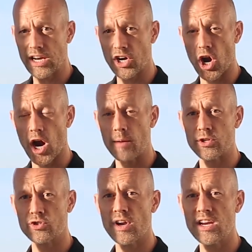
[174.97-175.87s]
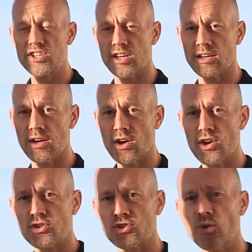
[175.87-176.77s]
in an arbitration,
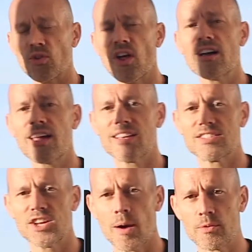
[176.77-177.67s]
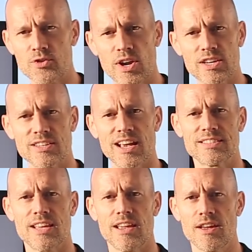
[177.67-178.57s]
so long as the arbitration
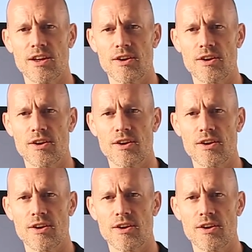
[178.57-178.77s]
has a